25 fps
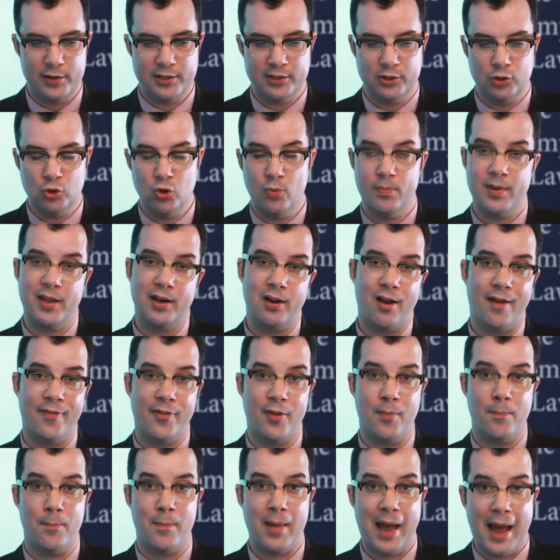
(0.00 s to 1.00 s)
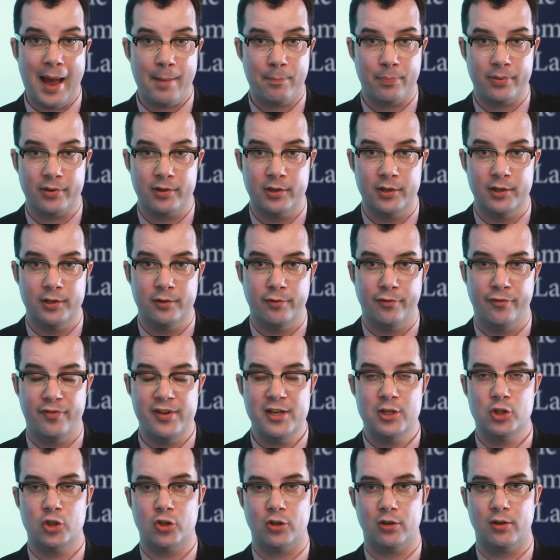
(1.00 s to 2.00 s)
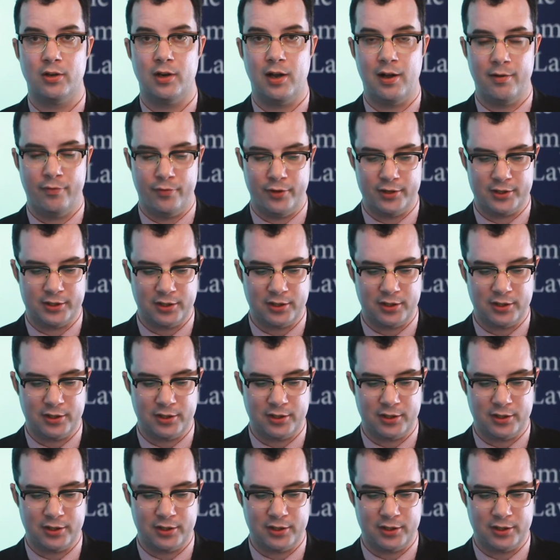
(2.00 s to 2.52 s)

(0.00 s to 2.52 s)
we zoom in on the map feature of the